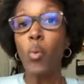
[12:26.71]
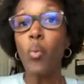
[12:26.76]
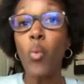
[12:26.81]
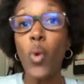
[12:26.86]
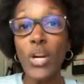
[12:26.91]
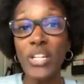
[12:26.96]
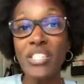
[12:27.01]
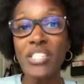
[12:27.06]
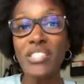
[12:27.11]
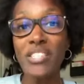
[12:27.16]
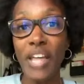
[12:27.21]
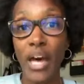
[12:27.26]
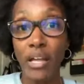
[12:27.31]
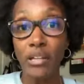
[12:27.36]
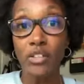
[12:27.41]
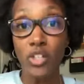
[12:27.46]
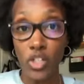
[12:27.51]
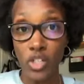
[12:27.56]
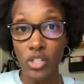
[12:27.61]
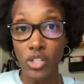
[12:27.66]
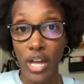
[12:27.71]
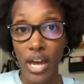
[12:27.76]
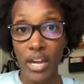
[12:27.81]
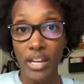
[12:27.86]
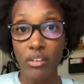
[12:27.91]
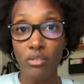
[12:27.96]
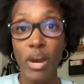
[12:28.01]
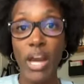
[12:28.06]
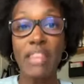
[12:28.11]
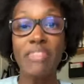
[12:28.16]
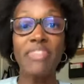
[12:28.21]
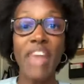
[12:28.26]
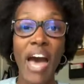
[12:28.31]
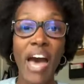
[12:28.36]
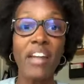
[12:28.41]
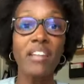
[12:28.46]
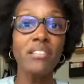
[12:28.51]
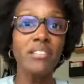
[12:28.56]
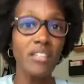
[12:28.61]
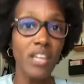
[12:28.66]
what does that look like, right?
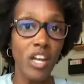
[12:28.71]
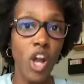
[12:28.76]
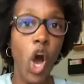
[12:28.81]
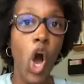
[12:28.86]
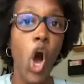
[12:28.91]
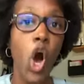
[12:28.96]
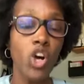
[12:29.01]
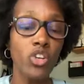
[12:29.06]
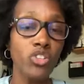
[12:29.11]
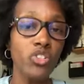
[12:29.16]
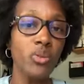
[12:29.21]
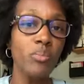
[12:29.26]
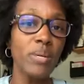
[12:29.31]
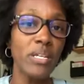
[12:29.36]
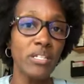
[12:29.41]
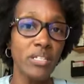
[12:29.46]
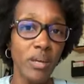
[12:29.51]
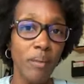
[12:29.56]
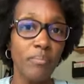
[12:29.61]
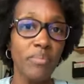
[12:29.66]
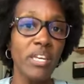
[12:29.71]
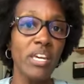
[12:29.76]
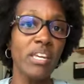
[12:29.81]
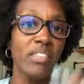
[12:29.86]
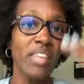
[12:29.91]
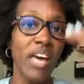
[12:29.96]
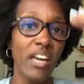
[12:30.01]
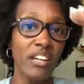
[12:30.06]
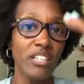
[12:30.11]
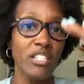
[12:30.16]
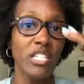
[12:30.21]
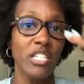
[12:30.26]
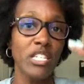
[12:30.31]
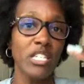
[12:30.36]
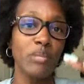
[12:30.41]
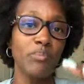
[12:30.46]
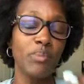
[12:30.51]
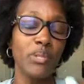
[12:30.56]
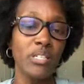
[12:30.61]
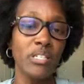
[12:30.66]
That is going to also be something that is
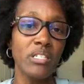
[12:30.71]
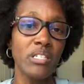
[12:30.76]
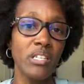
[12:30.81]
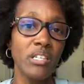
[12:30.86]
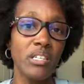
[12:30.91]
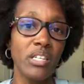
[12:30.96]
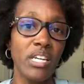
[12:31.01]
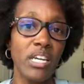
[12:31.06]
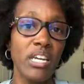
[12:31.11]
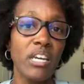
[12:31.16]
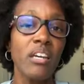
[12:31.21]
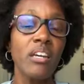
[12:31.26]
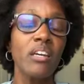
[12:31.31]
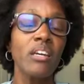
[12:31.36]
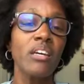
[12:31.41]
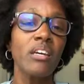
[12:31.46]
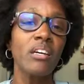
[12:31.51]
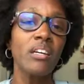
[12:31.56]
explicitly